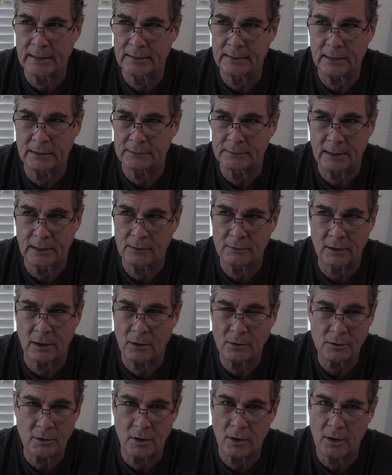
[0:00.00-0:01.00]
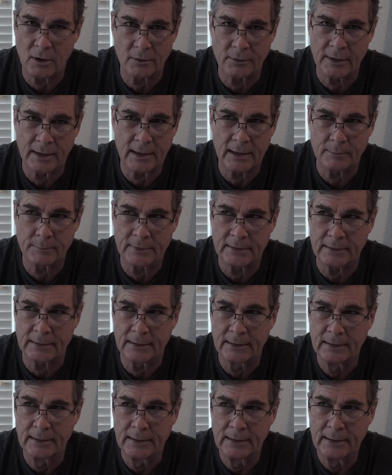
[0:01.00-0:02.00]
and I'll call them
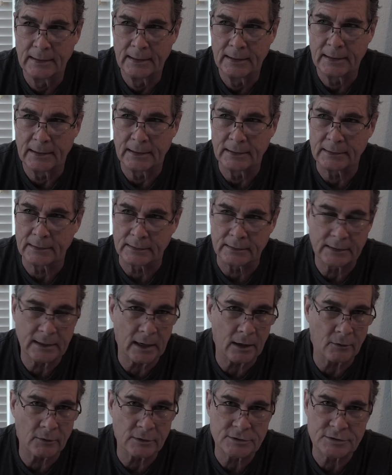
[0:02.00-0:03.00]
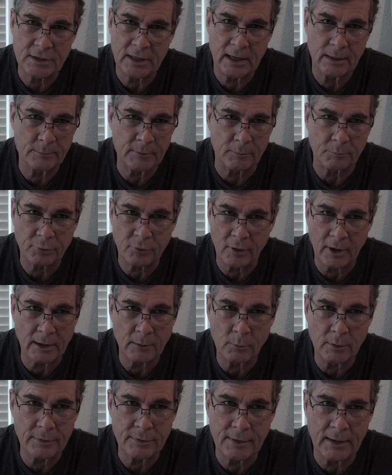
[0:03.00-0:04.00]
and encourage them and pray
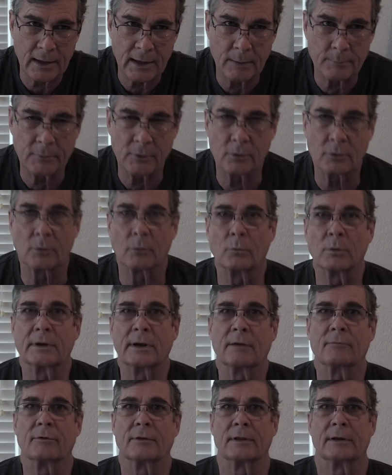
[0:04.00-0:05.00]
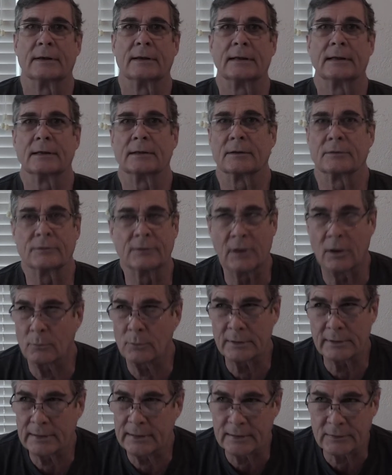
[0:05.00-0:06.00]
with them or whatever the deal is. No
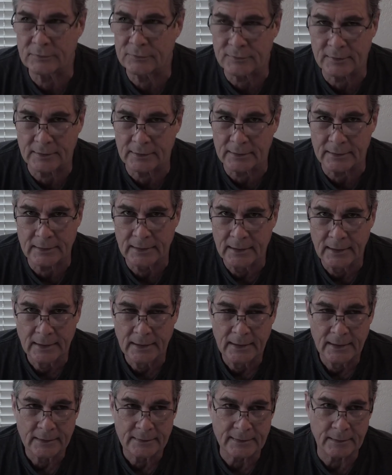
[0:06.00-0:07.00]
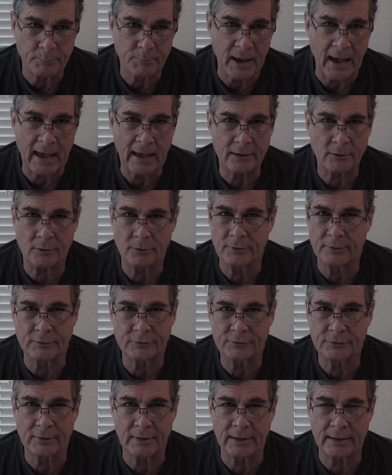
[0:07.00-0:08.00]
one needs to battle
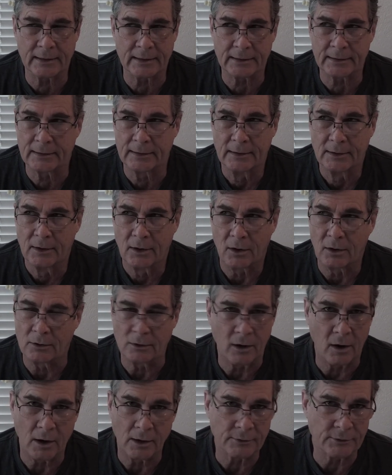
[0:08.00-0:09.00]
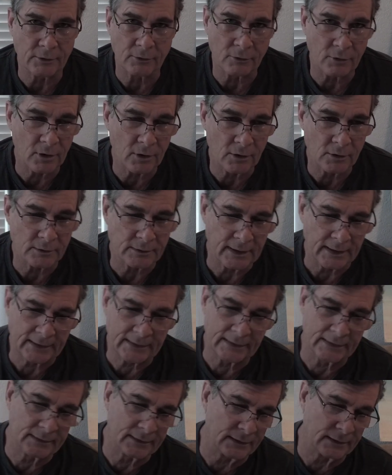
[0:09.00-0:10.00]
this thing on their own. They
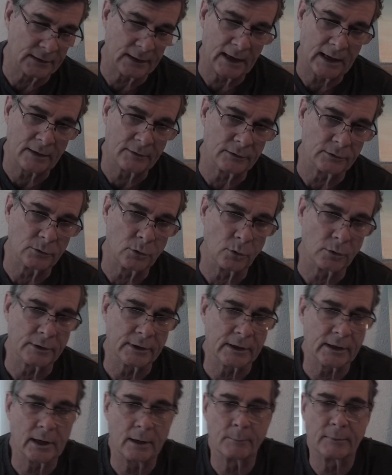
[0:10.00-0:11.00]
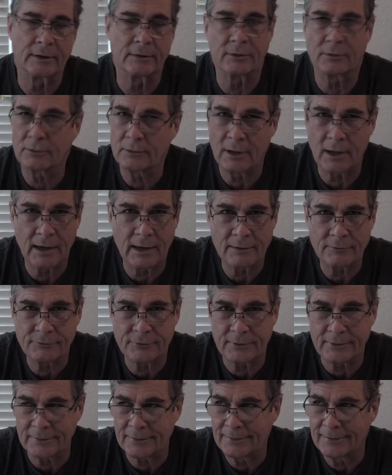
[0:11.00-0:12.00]
can allow the Lord to come in their life
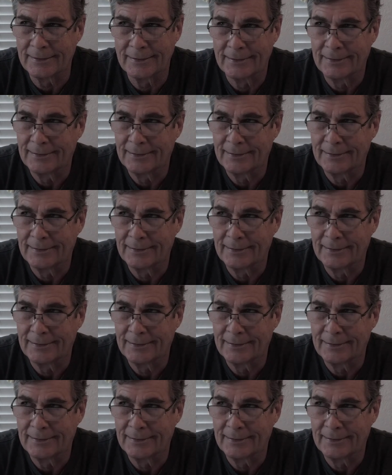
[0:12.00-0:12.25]
and